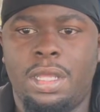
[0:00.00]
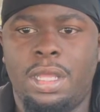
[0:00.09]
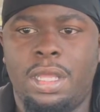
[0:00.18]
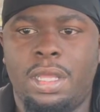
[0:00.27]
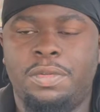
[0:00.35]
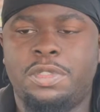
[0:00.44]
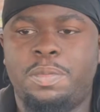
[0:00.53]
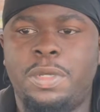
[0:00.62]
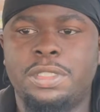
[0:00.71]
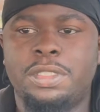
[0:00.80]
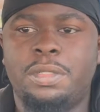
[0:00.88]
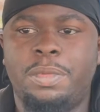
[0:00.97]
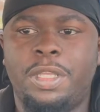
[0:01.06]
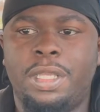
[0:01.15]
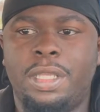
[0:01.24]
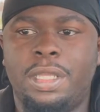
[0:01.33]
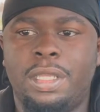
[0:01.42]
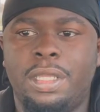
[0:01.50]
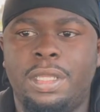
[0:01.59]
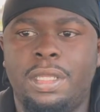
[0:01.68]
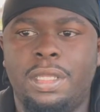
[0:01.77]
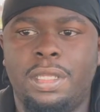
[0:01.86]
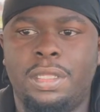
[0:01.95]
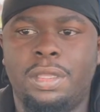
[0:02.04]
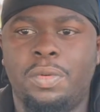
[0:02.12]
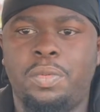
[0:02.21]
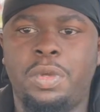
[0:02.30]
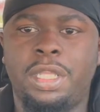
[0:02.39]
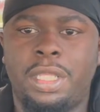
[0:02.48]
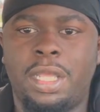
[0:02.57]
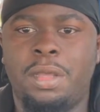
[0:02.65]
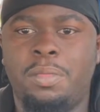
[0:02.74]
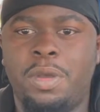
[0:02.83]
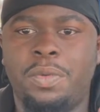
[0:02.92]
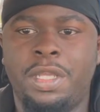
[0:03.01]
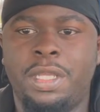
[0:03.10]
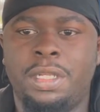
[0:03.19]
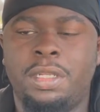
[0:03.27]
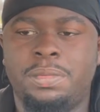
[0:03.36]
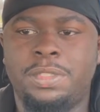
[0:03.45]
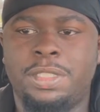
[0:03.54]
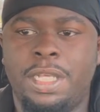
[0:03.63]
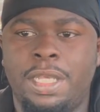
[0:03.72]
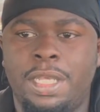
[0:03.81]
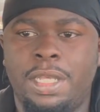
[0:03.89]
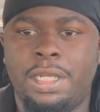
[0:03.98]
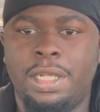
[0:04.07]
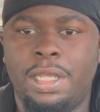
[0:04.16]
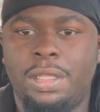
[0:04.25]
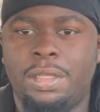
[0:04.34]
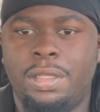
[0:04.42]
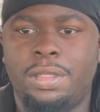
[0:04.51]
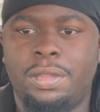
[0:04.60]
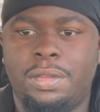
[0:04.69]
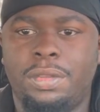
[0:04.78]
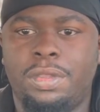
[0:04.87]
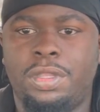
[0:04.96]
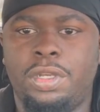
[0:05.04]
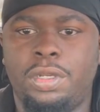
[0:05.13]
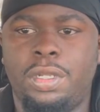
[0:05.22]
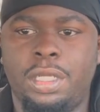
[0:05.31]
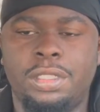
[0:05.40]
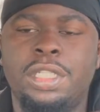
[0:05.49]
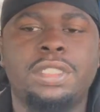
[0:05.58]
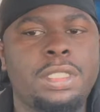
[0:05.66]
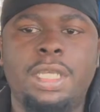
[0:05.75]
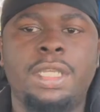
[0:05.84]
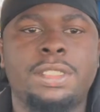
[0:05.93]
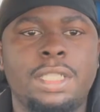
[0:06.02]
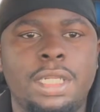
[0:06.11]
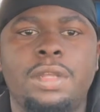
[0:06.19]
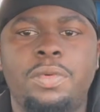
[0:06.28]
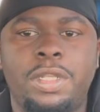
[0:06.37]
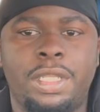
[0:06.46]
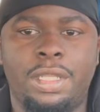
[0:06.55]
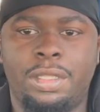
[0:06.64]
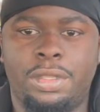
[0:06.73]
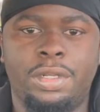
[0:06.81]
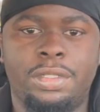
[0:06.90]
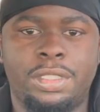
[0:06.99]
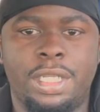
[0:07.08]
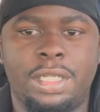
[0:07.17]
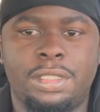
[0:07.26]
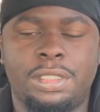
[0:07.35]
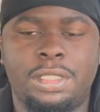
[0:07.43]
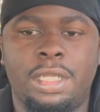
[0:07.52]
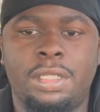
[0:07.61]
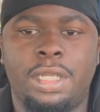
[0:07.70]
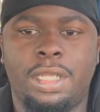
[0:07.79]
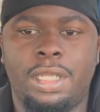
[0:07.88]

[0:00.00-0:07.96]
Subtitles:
it was supposed to be the weekend, but we ended up staying just to extend the weekend, Thursday to Sunday.